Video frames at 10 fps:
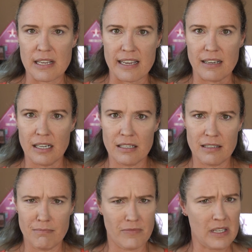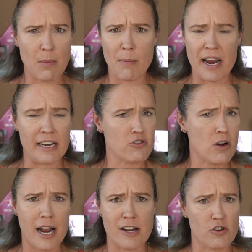like some of my
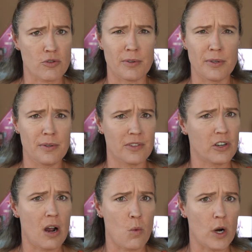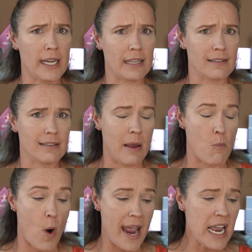tried and trues are not working the
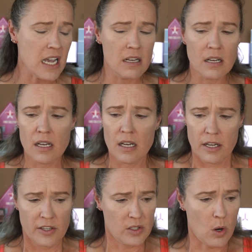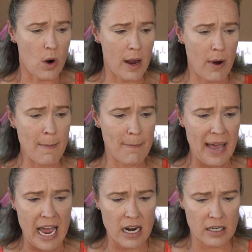same way. So I went
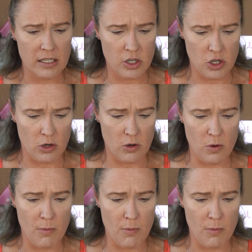back to